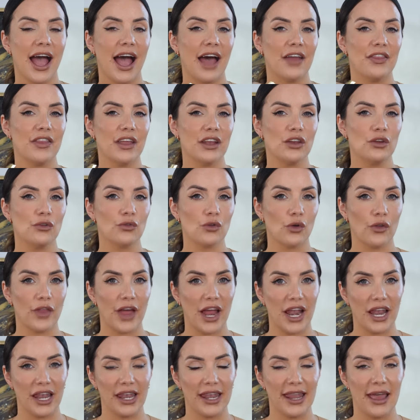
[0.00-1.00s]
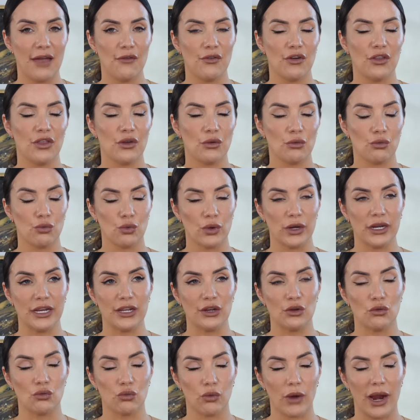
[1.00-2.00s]
And then you've got that leather that
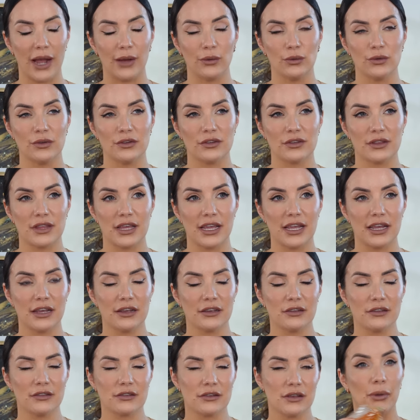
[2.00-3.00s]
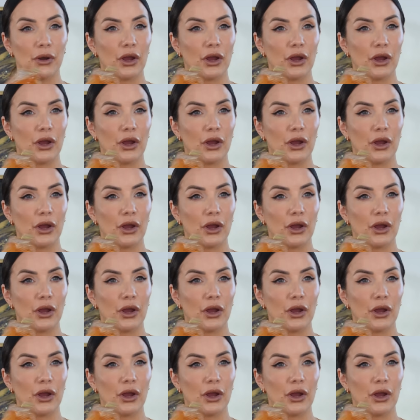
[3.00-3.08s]
really grounds this.